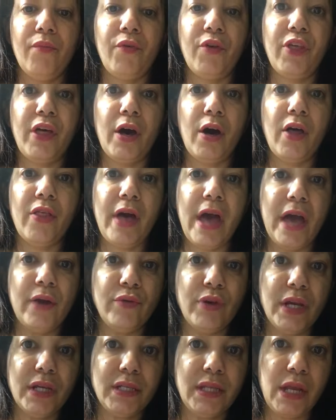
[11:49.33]
other
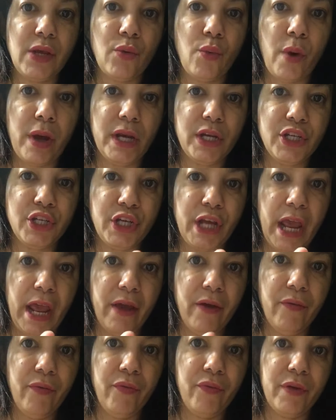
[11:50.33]
areas that you want to
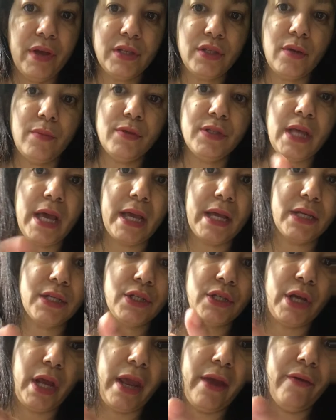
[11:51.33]
shave. It's almost like a
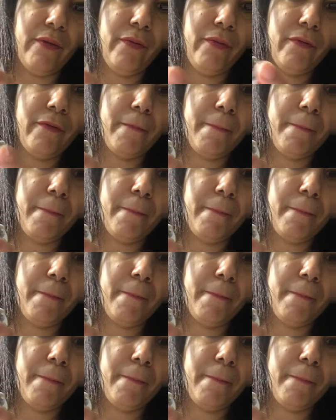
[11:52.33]
shave.